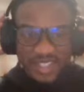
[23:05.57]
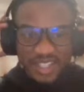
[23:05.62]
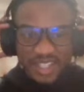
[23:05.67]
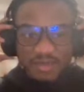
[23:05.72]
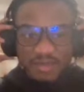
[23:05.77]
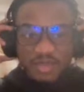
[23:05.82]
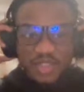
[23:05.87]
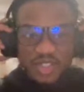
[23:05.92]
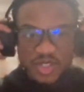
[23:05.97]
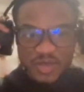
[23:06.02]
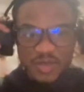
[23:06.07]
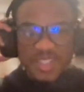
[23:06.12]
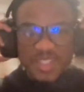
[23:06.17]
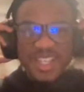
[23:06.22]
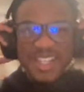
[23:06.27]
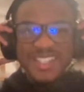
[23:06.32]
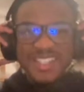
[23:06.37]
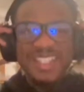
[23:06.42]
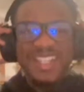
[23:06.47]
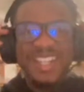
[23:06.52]
I'm just
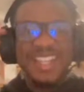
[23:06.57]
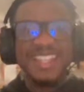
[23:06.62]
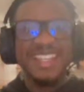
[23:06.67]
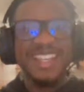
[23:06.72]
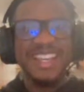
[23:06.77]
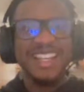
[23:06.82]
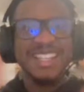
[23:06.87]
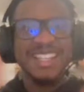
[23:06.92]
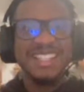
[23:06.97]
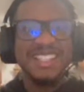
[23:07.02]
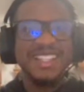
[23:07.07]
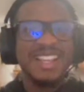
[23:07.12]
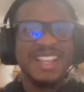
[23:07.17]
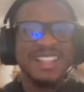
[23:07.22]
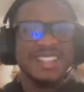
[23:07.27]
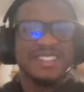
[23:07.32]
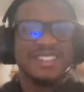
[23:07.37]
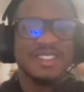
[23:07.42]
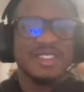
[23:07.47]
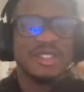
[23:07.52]
realizing I got these
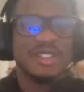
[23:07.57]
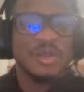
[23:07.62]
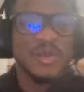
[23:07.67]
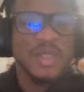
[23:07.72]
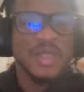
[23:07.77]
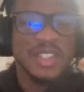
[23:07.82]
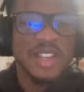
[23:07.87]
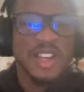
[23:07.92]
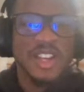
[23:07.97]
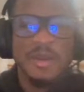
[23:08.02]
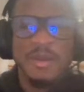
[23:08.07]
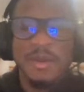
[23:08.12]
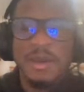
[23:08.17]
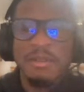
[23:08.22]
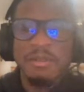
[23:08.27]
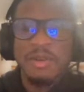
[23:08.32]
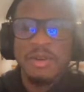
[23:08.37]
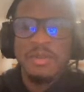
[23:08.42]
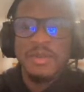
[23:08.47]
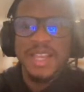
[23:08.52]
glasses on and we talk about
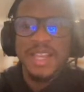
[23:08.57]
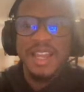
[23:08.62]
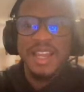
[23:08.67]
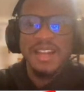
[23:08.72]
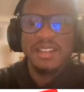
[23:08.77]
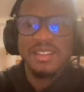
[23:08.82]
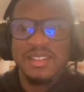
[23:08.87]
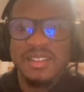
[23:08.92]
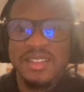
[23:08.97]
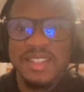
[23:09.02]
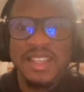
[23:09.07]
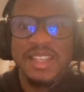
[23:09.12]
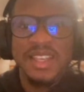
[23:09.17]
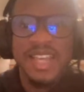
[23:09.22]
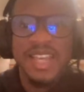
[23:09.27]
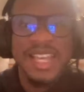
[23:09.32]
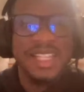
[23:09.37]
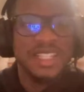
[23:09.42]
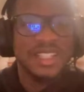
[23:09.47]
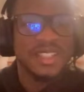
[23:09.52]
what we got to look at,
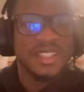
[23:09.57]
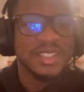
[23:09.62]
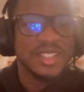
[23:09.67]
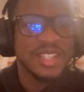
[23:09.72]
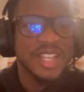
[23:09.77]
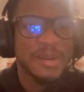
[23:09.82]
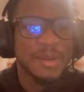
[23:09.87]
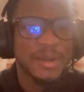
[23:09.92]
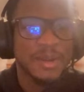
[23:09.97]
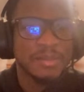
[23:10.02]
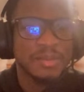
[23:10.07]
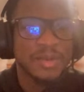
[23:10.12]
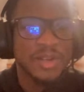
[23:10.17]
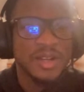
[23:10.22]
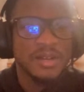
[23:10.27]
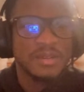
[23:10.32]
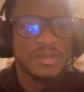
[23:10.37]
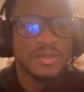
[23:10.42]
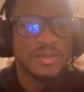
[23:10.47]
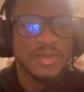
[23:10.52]
I need to look at my
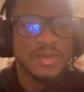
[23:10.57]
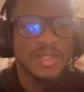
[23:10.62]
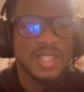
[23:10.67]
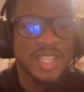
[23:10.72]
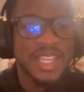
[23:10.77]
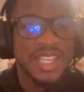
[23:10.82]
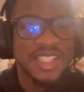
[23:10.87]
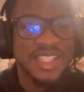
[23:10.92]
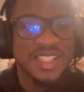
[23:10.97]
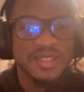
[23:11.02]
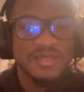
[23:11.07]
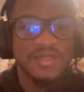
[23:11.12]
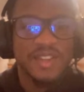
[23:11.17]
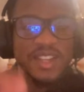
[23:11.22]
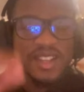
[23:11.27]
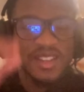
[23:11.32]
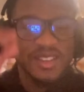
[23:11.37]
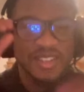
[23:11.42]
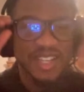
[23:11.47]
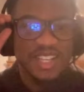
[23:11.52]
problems. And it's the fact
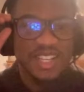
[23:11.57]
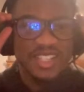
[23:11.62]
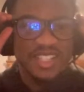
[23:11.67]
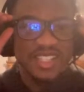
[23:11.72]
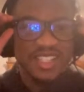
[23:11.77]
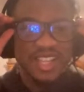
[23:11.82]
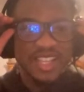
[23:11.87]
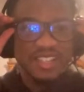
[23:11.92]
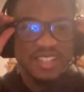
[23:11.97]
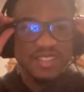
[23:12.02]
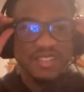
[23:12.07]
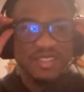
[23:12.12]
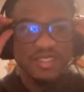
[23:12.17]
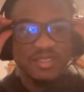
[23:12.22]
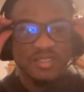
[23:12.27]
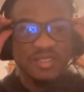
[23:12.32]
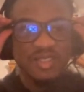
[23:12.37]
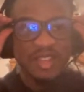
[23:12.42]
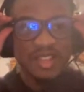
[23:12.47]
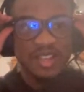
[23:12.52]
I don't got these glasses on.
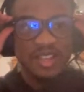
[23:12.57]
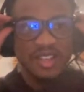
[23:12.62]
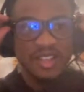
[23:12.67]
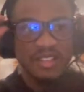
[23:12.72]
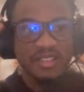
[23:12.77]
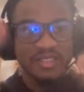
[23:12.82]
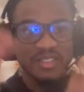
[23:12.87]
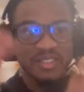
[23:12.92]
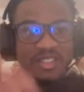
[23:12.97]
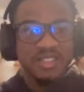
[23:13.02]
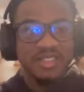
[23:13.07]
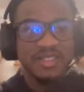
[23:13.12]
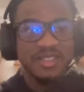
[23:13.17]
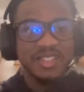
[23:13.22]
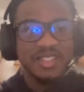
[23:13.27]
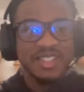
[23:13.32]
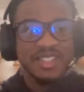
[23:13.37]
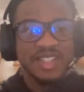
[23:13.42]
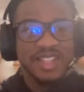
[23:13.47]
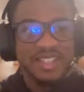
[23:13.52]
We'll get you
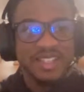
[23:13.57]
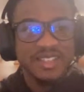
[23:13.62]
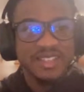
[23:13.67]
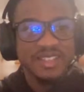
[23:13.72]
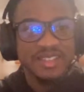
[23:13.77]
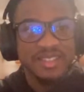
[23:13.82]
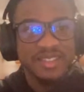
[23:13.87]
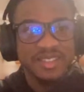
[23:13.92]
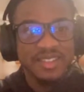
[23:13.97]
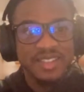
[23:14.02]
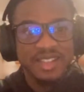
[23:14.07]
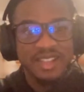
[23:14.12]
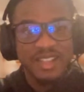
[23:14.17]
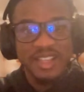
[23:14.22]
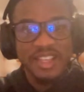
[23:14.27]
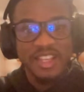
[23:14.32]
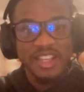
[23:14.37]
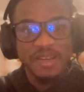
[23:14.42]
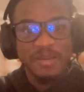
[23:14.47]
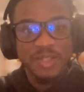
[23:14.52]
these glasses,
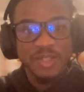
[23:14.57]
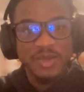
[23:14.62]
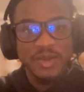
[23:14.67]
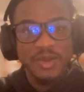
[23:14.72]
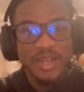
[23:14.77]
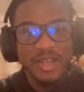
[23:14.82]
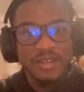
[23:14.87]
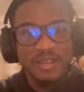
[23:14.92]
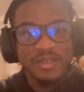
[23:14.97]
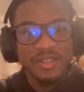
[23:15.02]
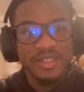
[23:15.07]
helps you out.